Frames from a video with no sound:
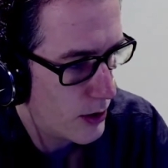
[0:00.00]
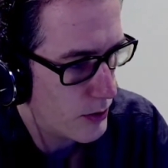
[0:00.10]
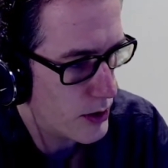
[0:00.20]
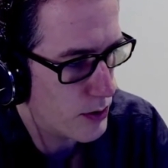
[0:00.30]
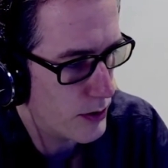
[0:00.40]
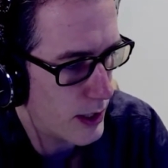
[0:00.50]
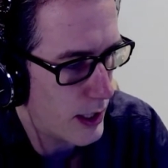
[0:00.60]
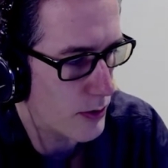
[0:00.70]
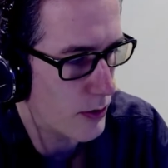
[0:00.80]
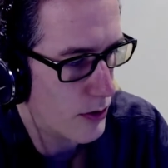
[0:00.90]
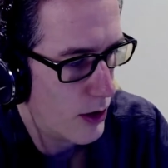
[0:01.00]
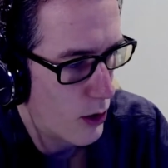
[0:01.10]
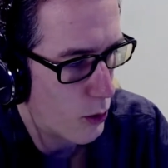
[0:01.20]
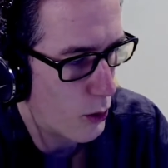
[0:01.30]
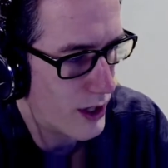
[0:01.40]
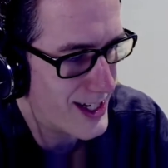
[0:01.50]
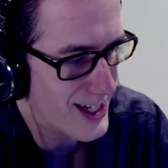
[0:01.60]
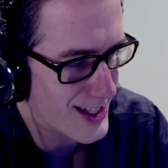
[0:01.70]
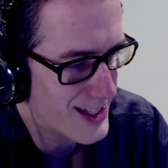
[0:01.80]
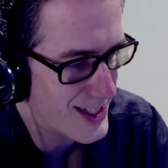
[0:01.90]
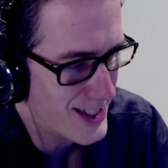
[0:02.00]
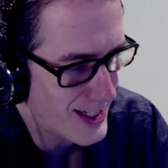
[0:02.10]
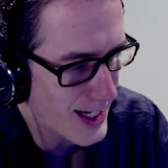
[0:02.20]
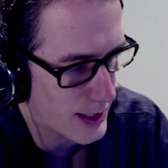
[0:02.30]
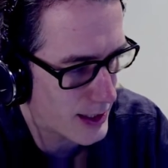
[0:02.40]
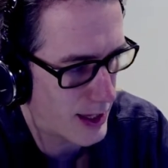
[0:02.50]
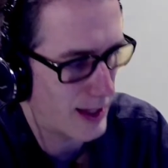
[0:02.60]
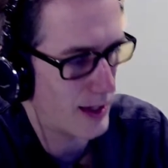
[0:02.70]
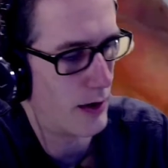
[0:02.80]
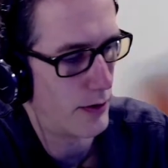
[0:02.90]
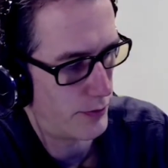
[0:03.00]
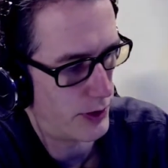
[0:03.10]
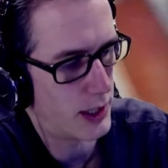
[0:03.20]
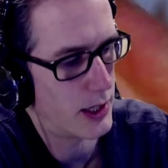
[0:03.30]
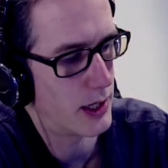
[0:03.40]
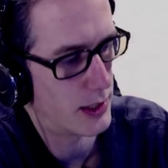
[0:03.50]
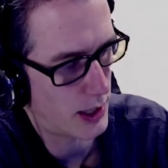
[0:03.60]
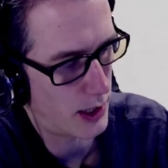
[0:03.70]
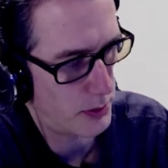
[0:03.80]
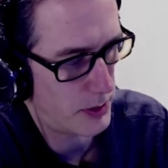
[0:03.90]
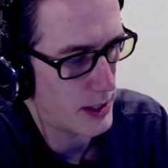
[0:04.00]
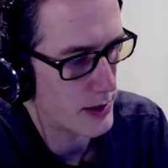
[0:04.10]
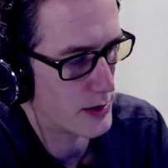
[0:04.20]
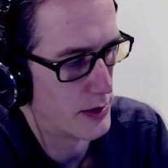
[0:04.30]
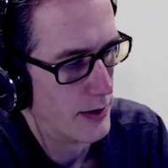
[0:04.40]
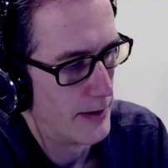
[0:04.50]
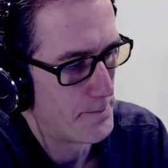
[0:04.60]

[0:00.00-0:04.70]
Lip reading: which would equal 1/6 of the entire piece.